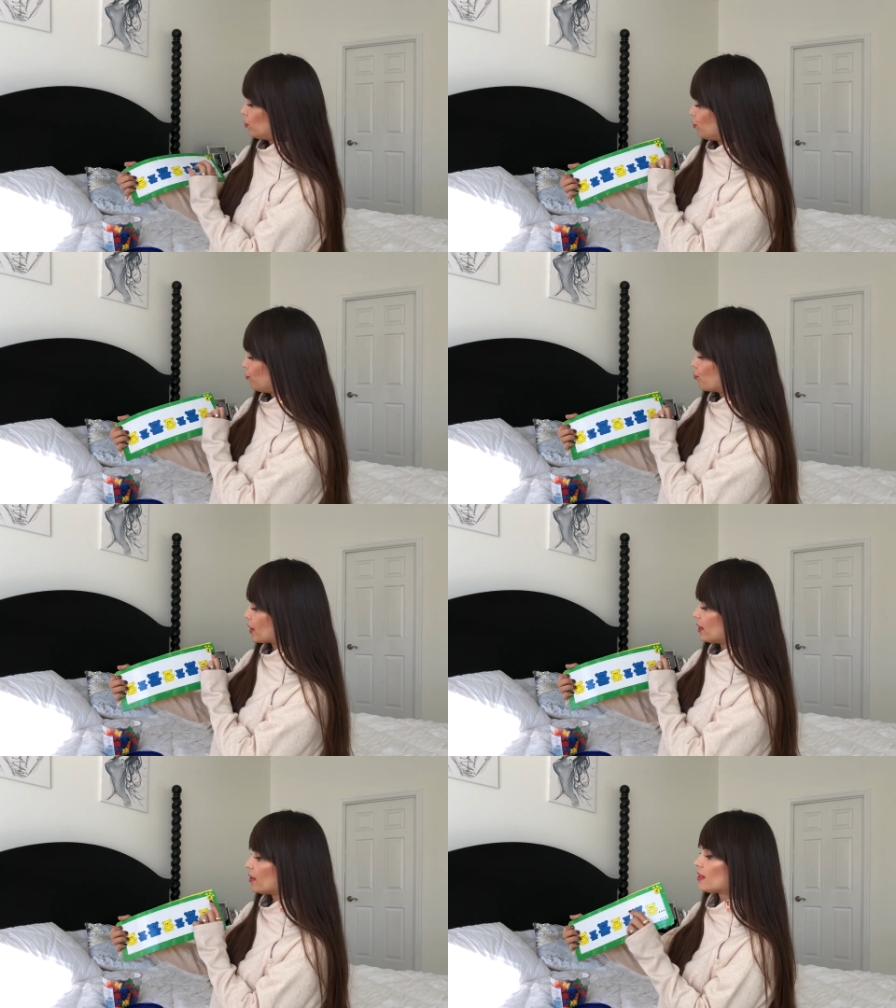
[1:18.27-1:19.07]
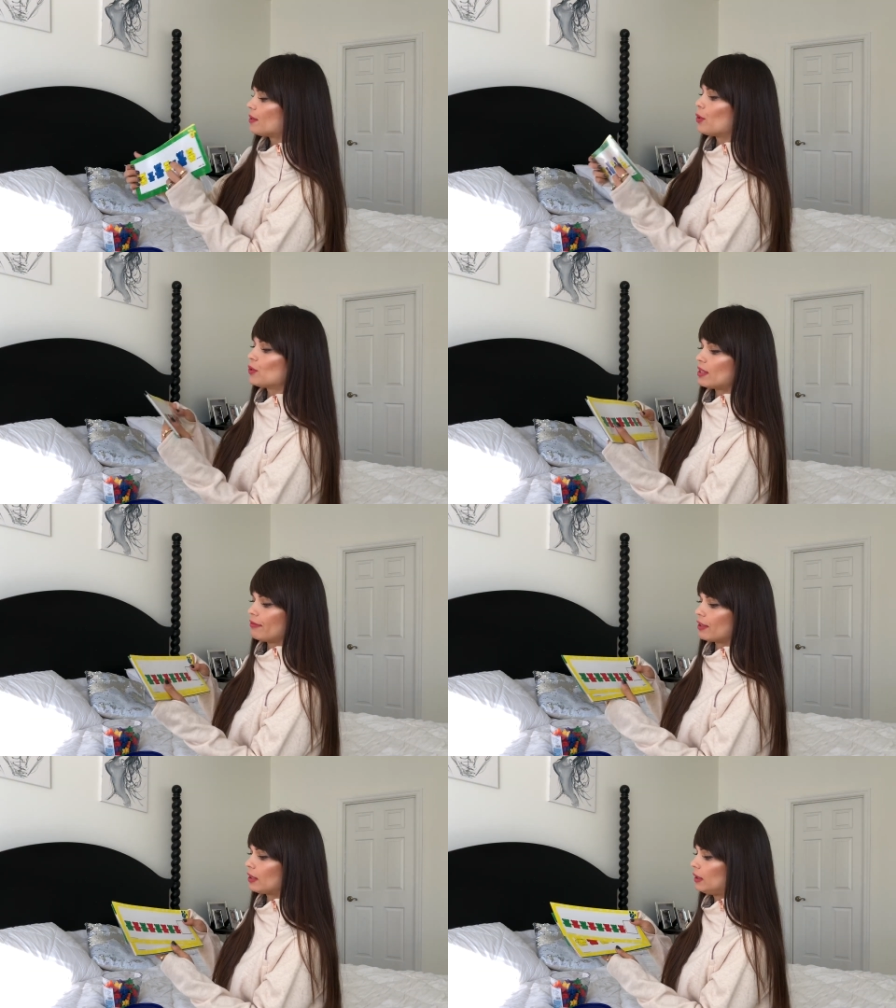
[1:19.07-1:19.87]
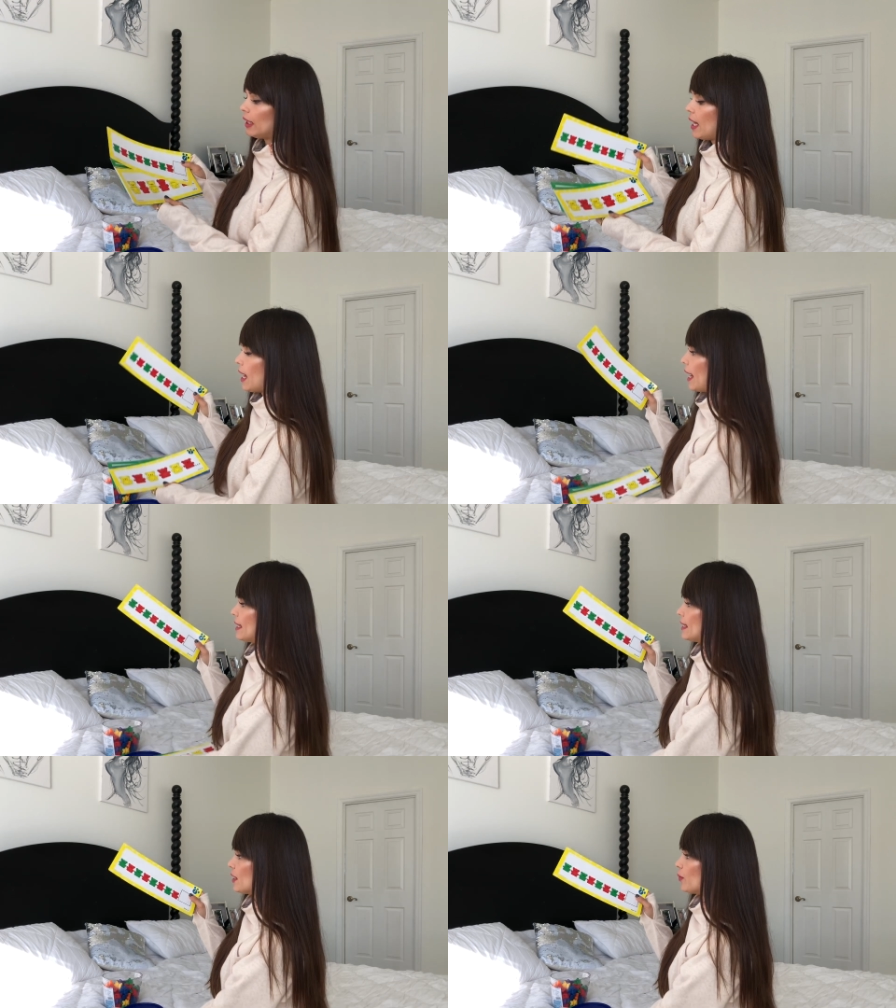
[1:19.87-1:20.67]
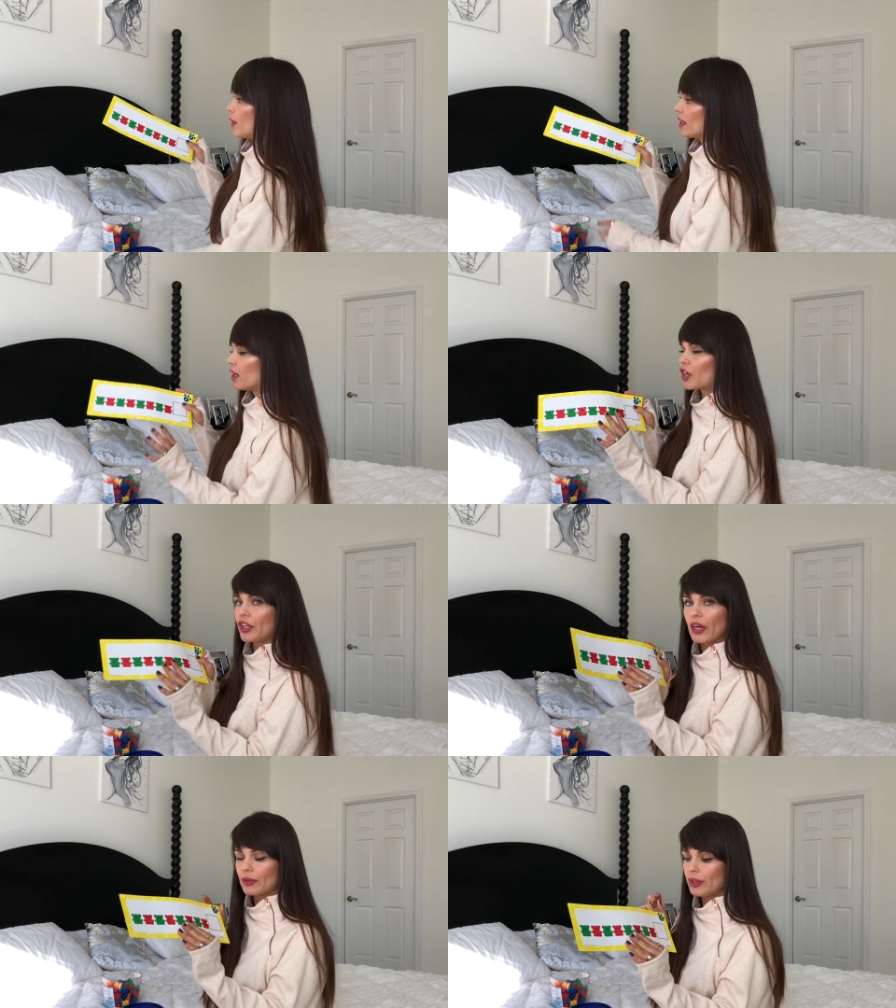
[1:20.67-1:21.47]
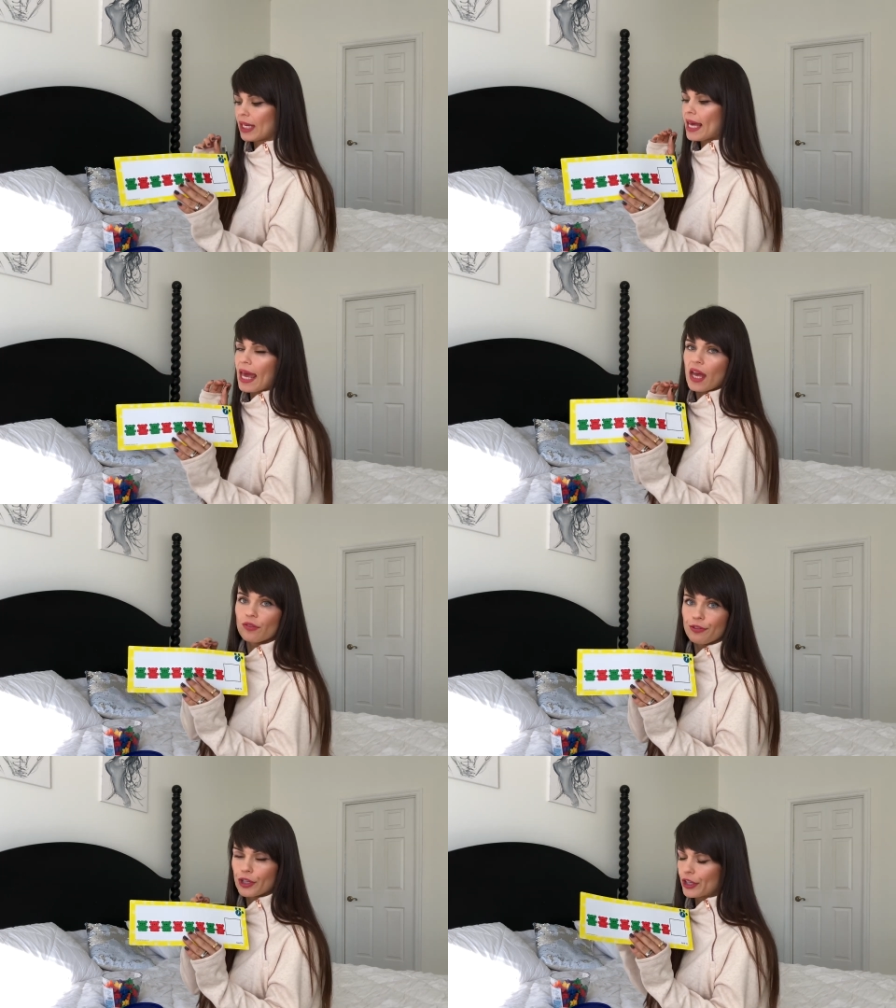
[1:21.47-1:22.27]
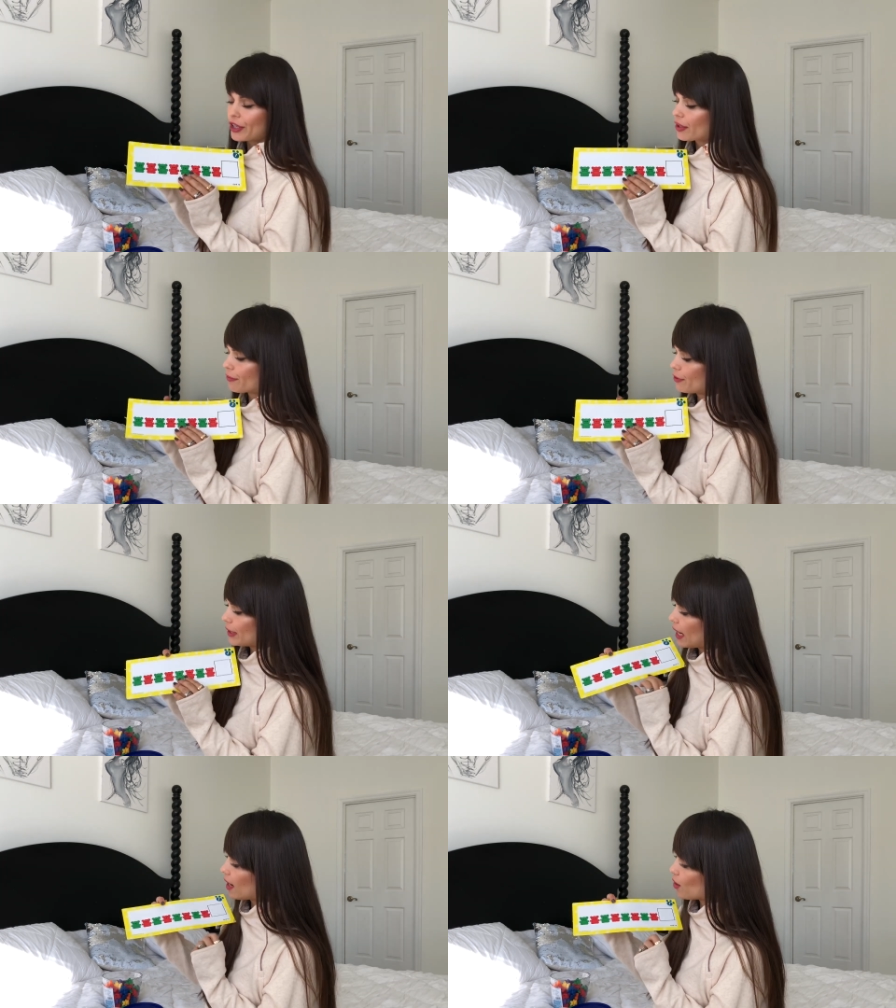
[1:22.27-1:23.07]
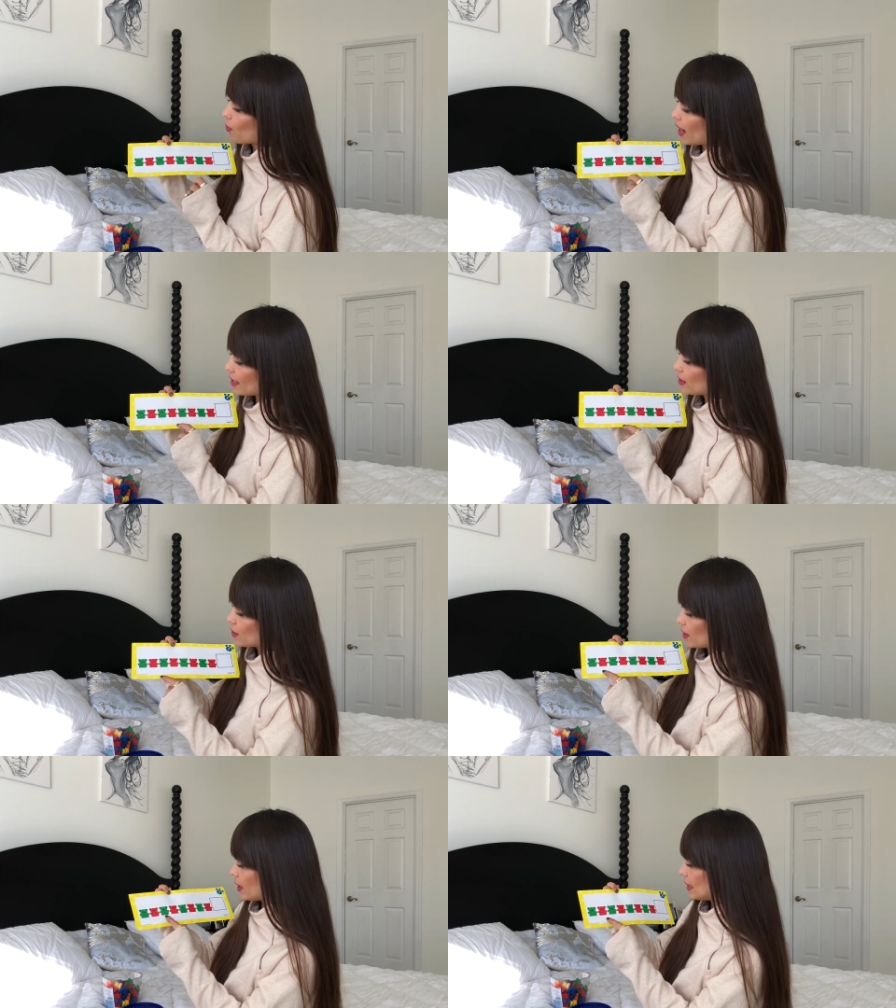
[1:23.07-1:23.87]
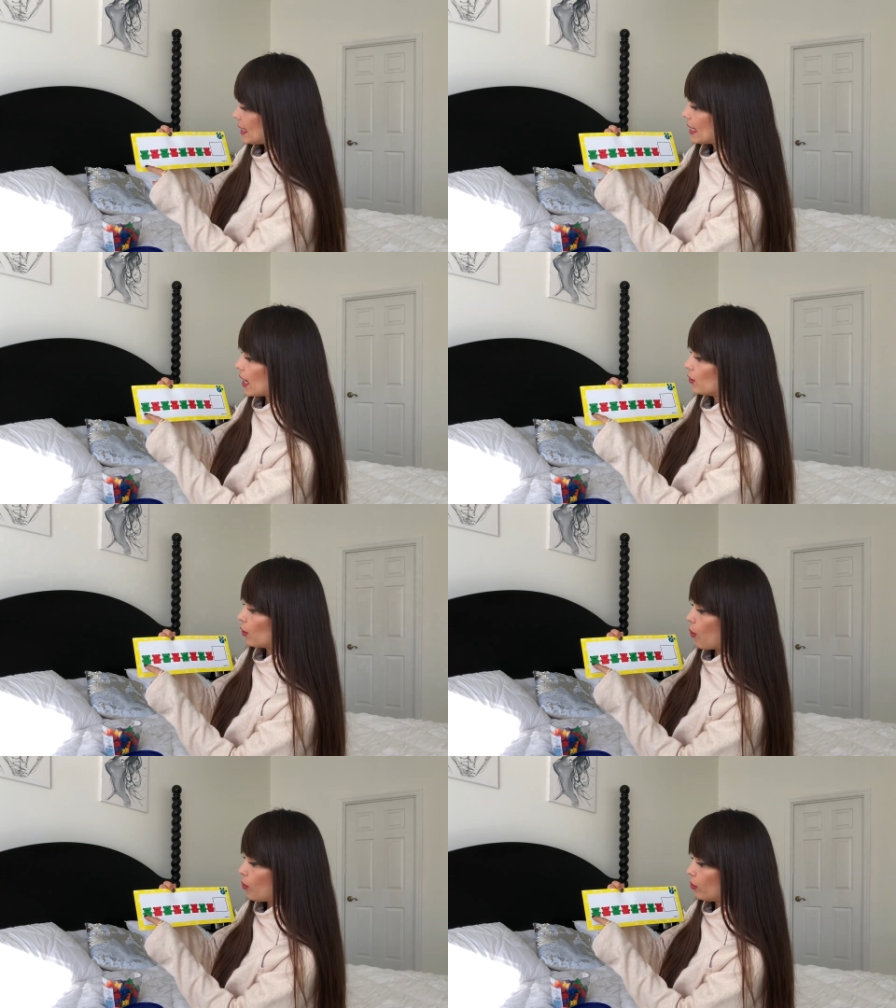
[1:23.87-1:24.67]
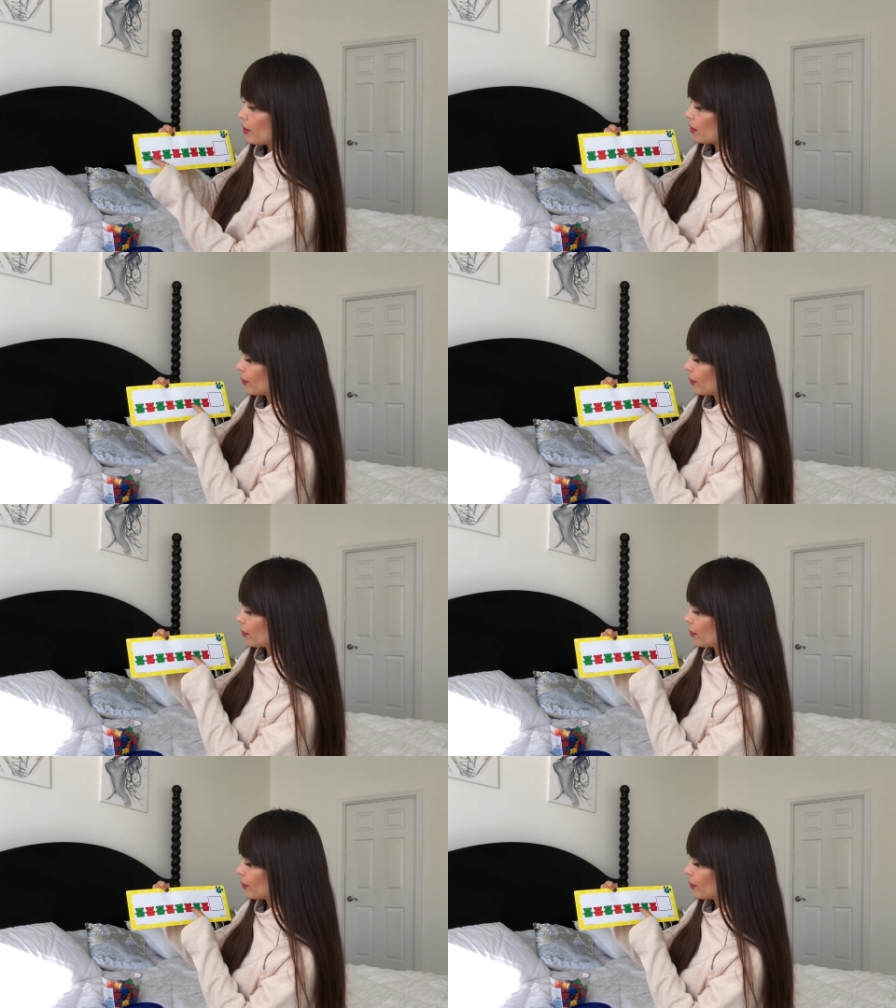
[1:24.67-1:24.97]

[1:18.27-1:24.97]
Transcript: to four. This is the most difficult. I take one card out and for her, for now, I uh, take out all the